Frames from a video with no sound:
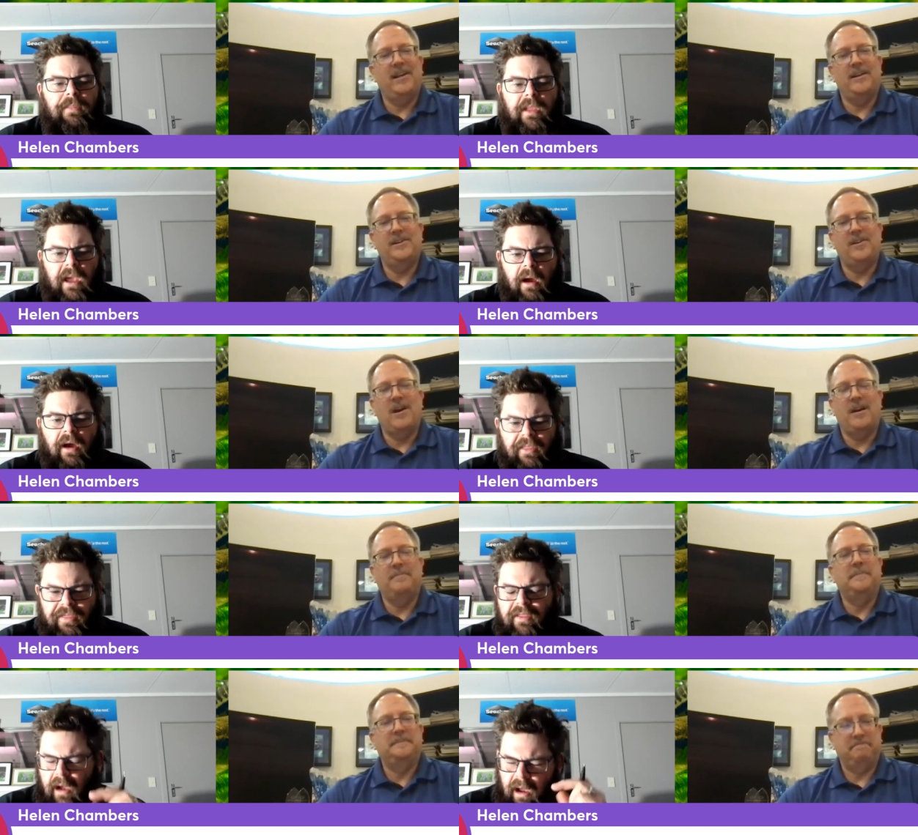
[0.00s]
Speaker 1: Alex, yeah I, I,
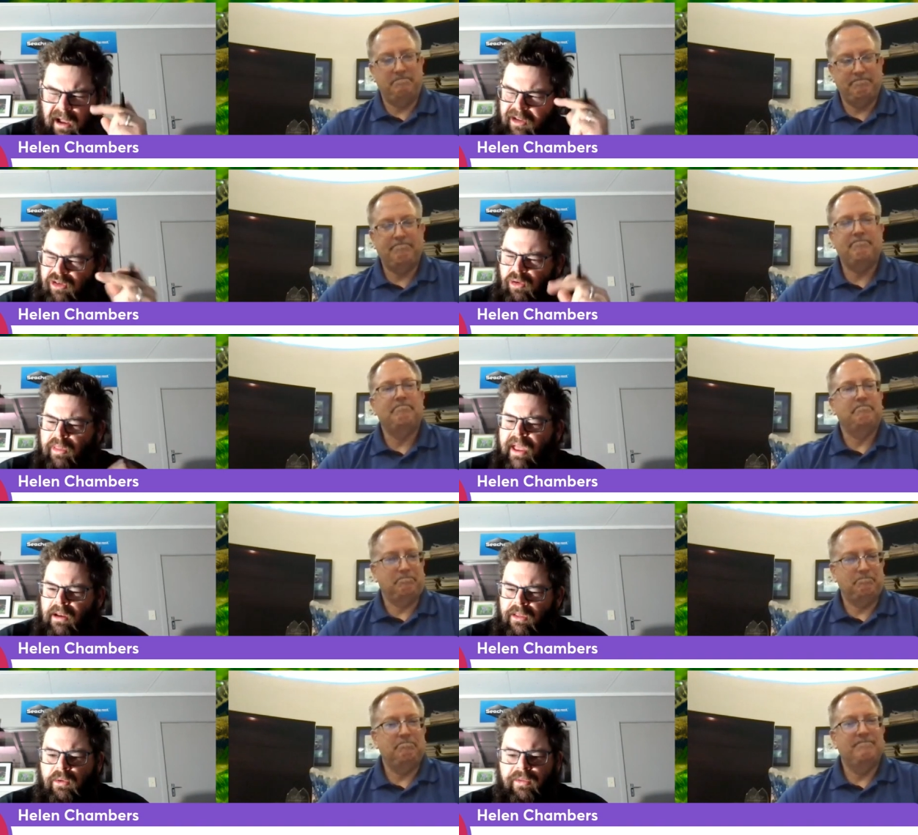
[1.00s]
I saw that and
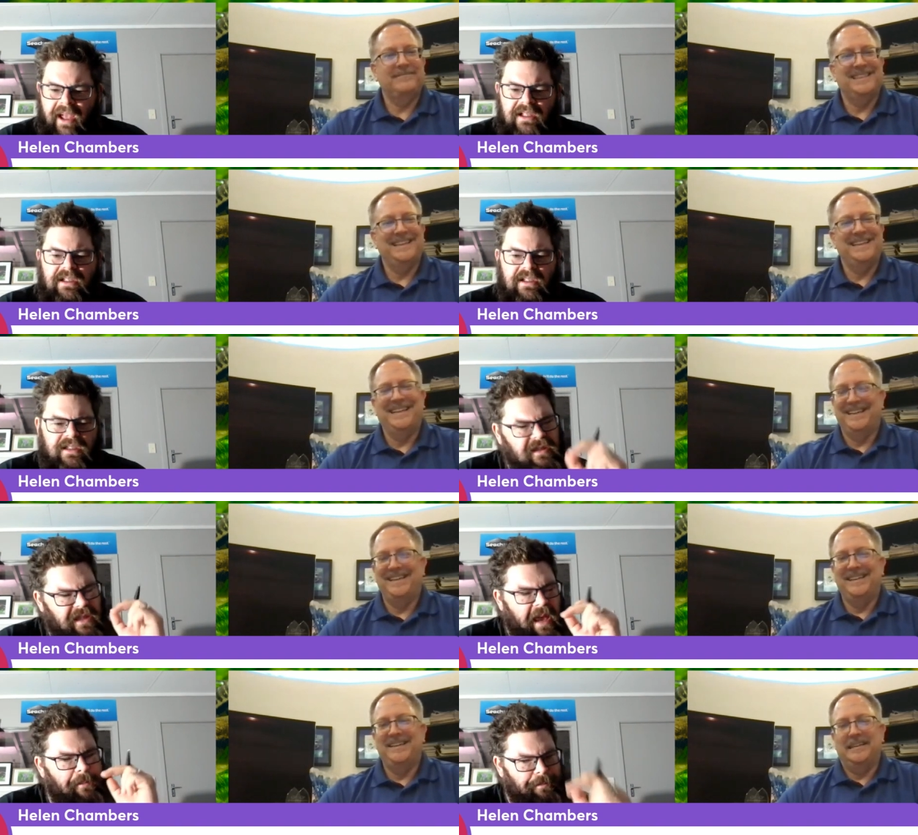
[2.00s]
I thought that
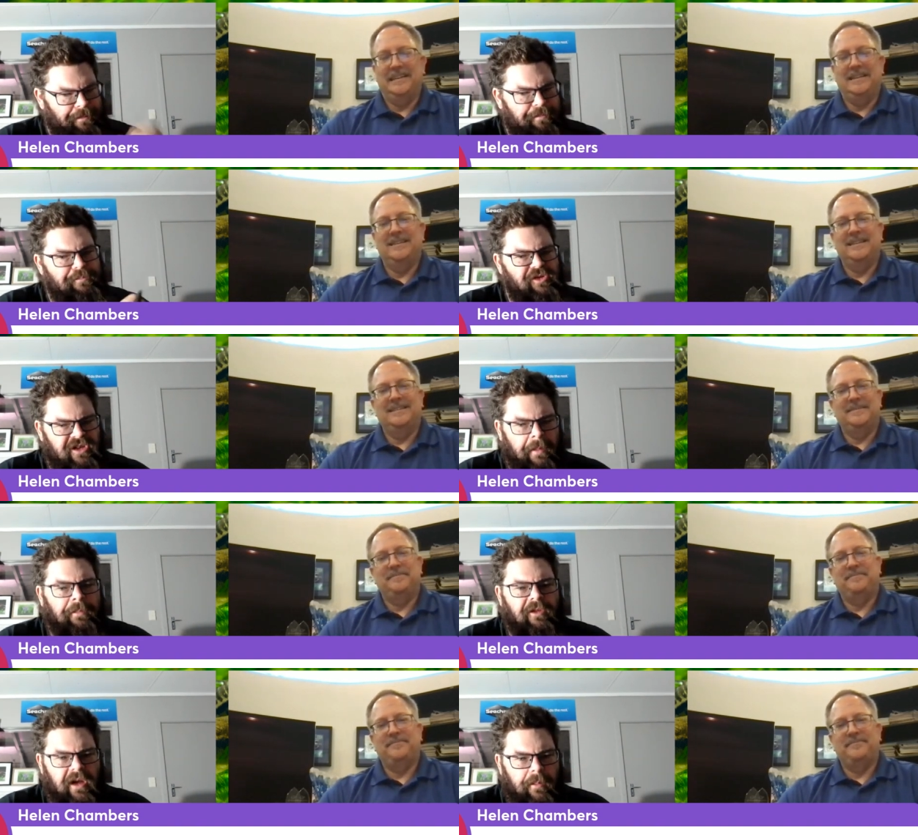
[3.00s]
that
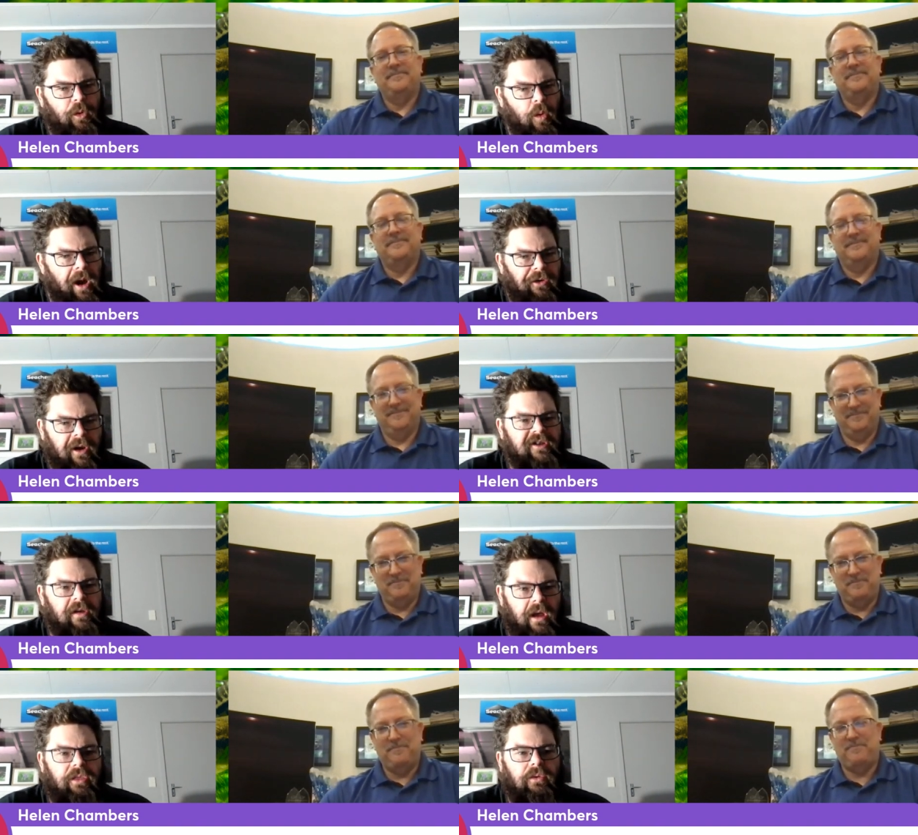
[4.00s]
sums it up quite nicely.
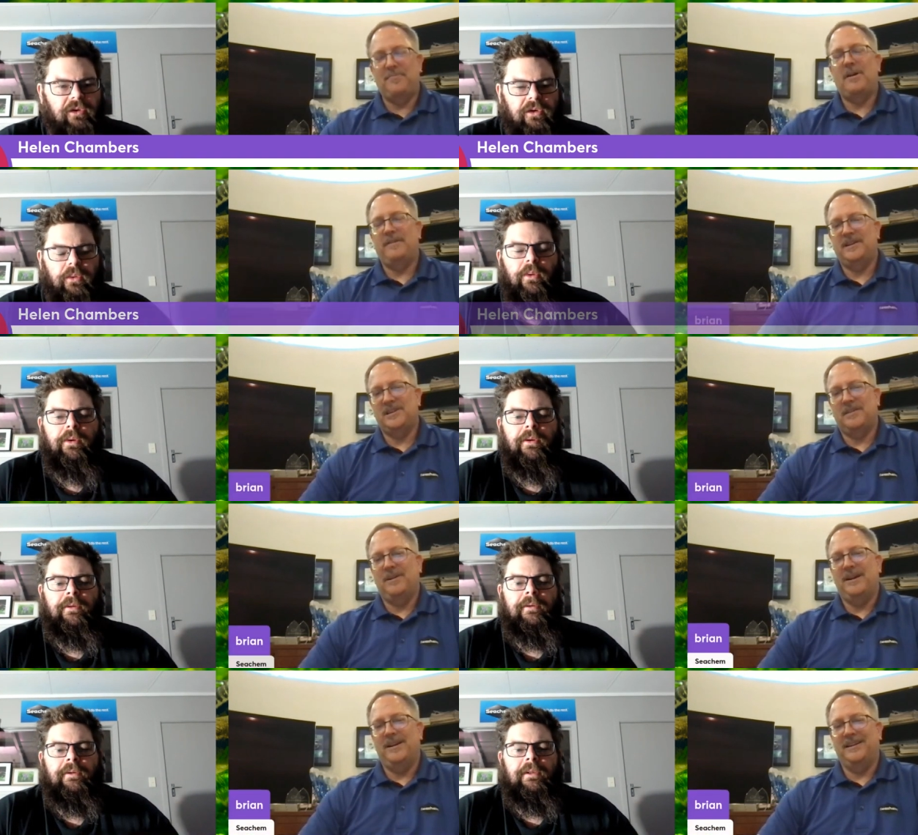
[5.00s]
I thought perfect summary,
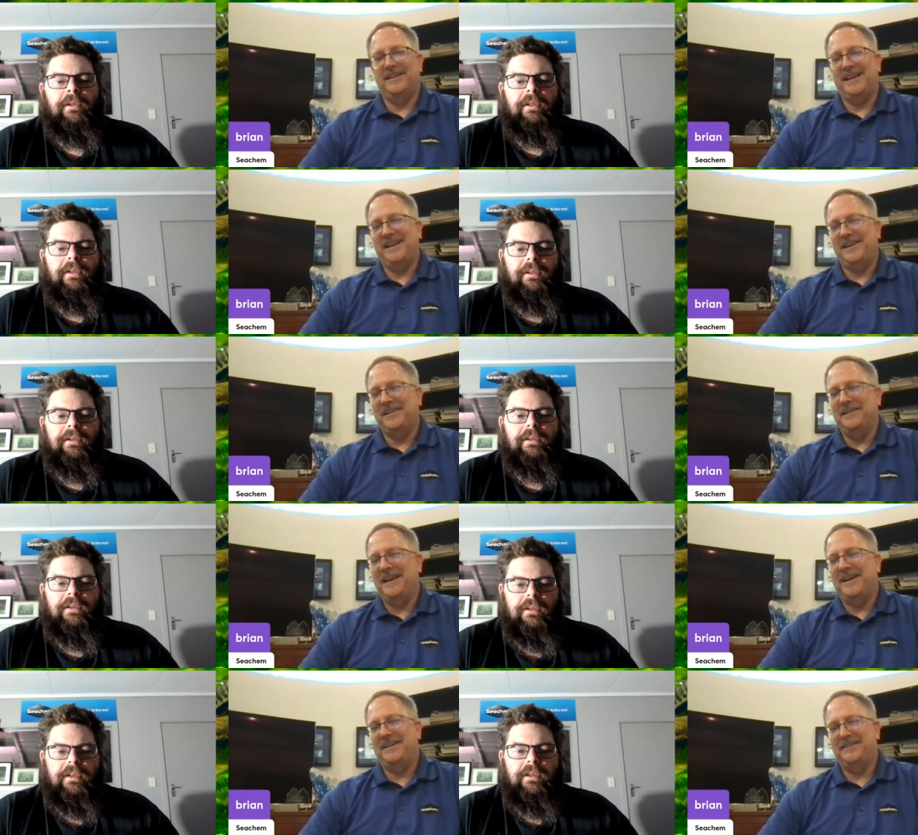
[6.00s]
Speaker 2: Helen. Thank you.
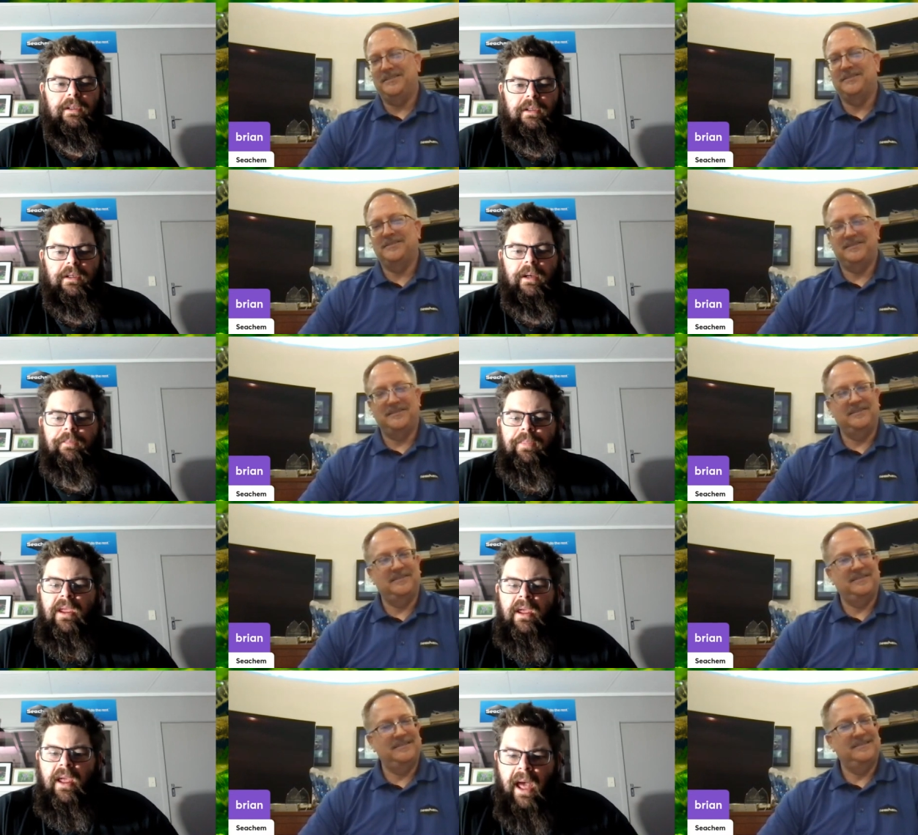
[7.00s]
Speaker 1: Yeah.
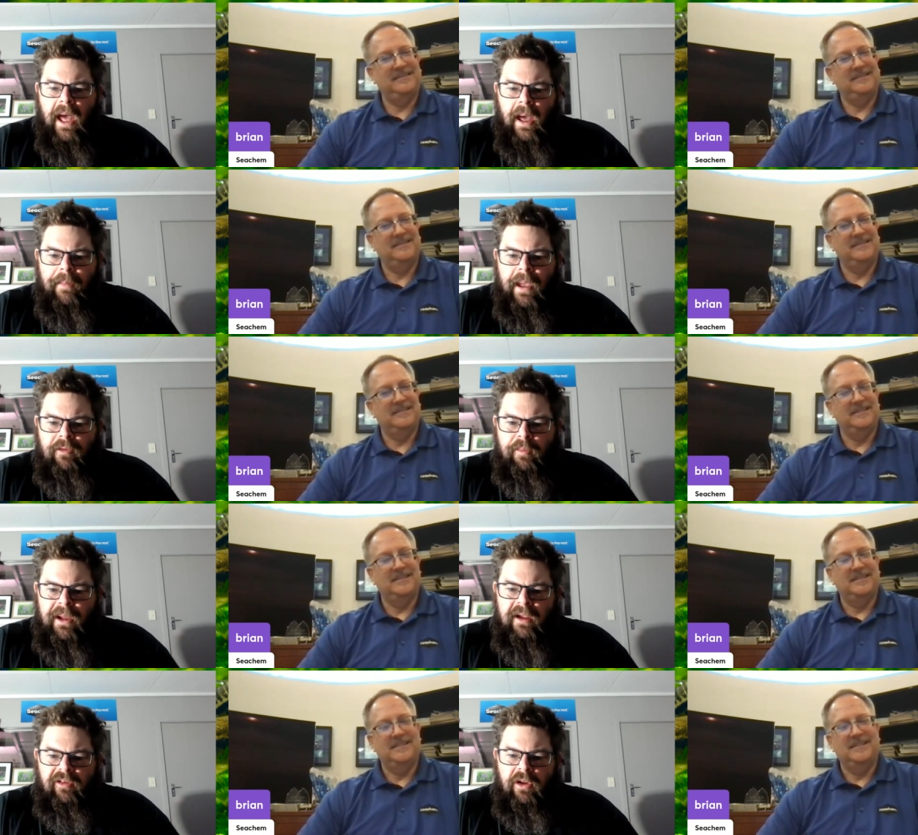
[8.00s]
Um, and
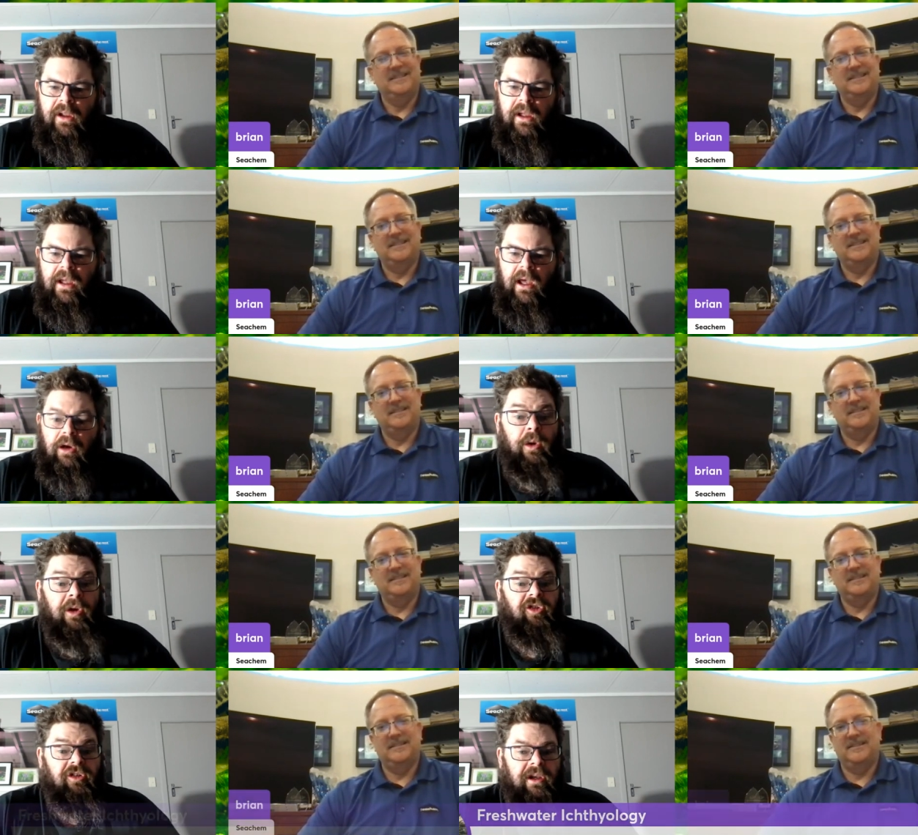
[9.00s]
Rebecca's got a, a
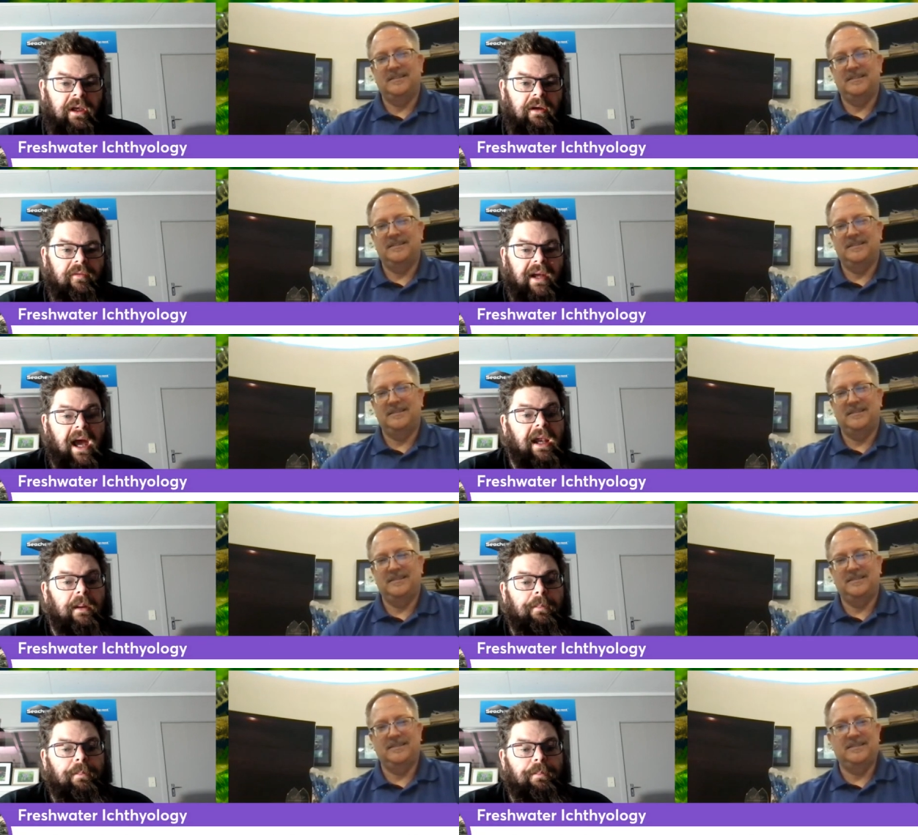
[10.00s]
question here regarding